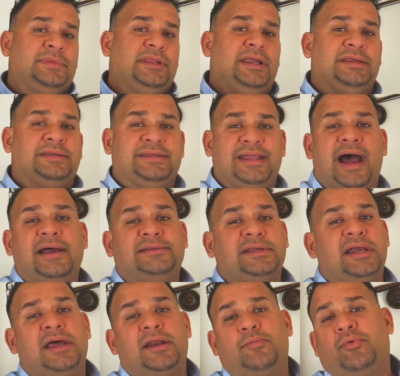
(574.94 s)
Is that
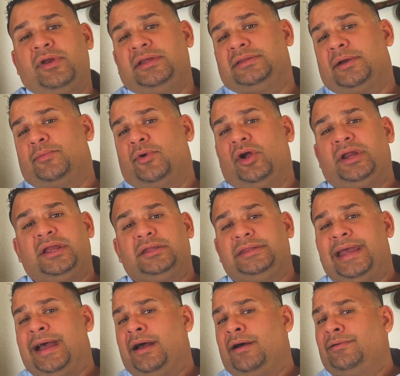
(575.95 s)
going to bring the market
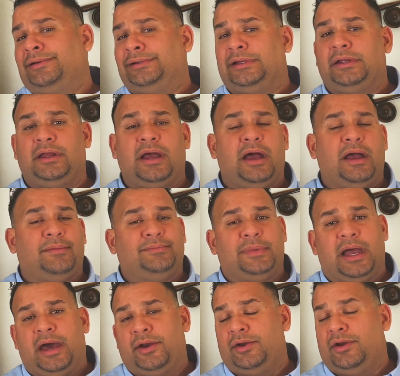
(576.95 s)
down?
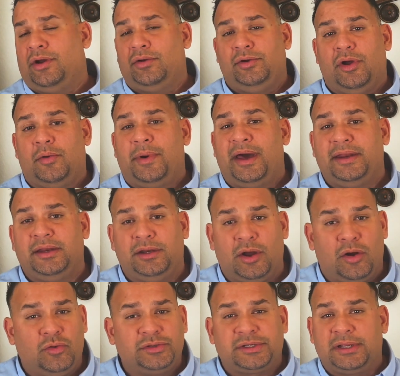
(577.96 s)
I don't know. Nobody
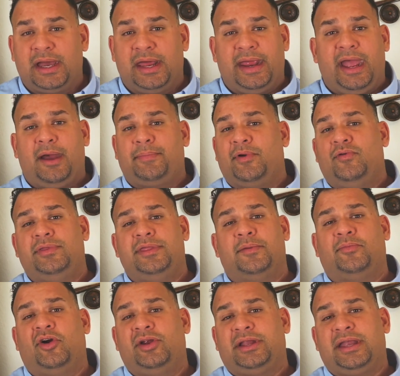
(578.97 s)
knows what's going to happen with the
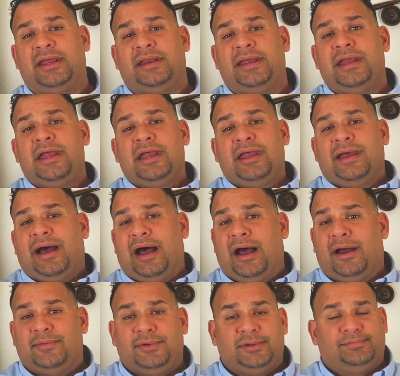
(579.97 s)
market.
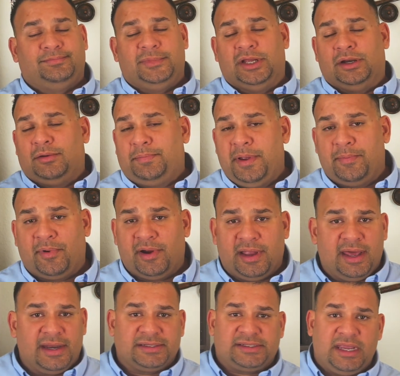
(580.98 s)
People are
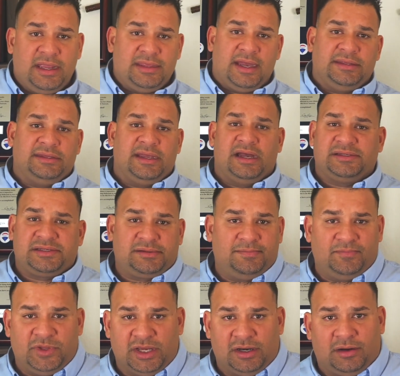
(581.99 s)
going to say that that's,
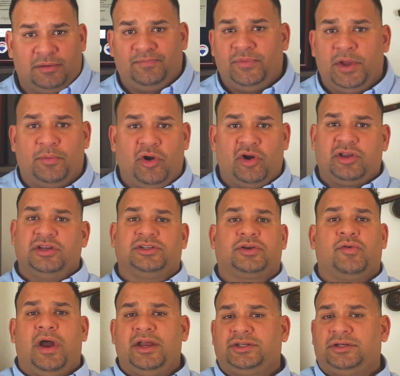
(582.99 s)
the market's
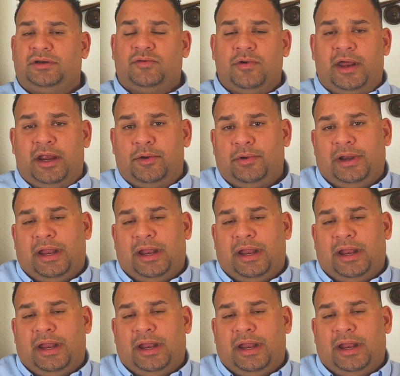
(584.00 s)
crashing or whatever.